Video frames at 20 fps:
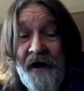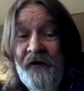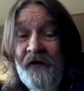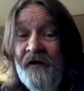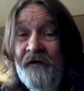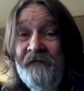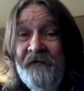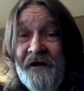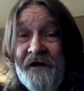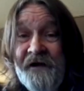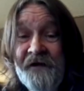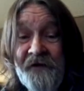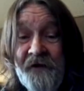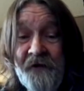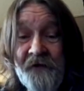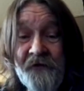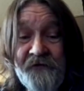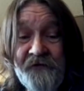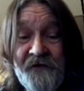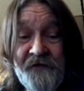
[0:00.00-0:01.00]
I don't have any of
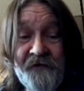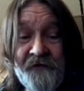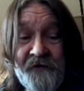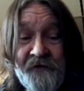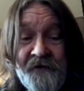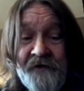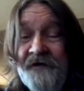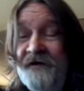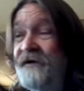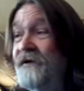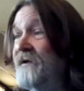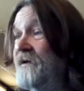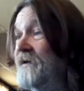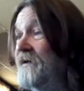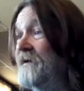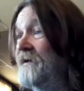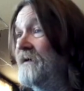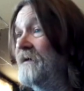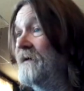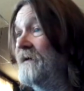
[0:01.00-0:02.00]
those either.
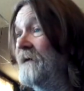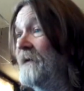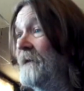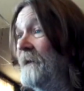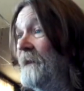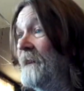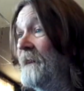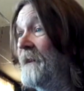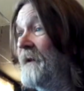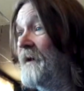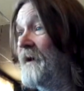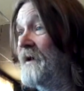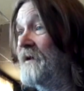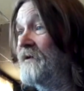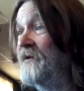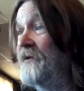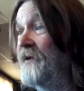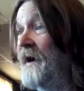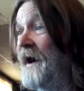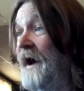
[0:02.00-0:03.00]
But I
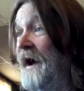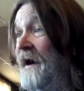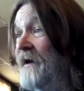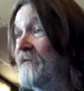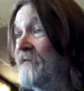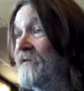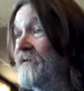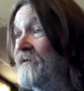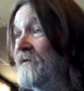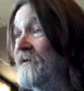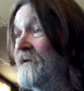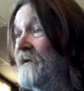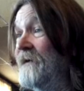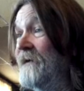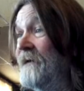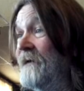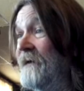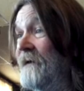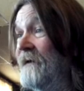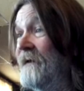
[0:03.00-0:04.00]
do have
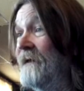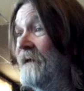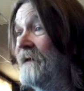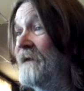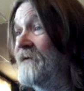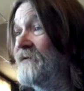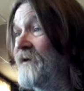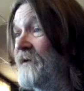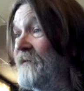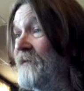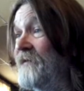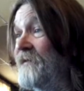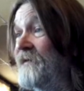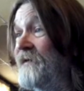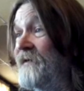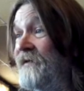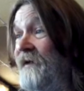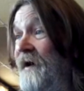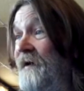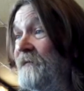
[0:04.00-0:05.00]
some of
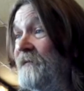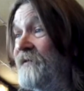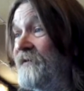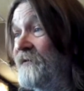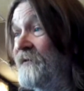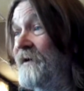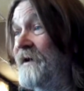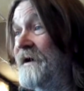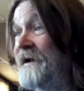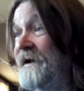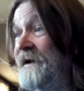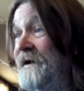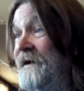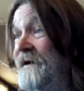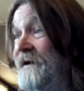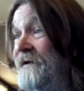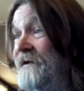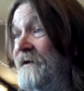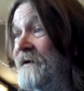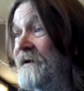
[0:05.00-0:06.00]
the Type 3,
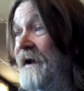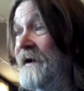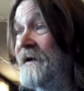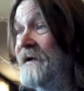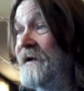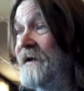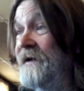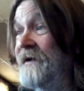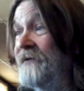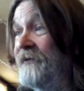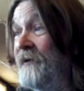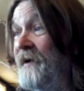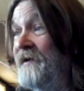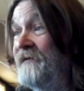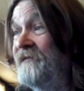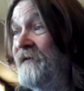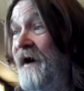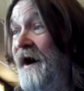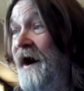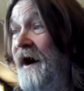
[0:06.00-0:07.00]

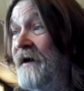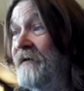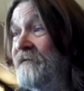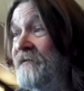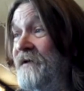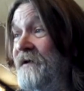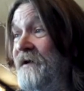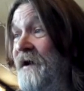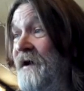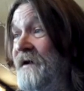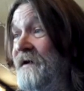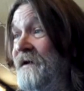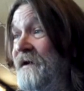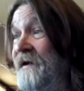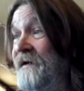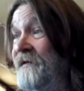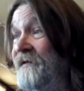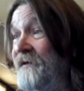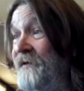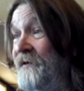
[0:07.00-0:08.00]
1925 to
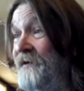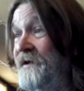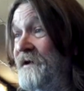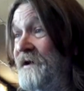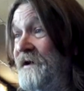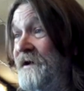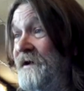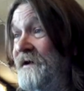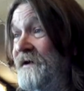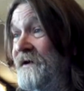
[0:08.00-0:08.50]
1930.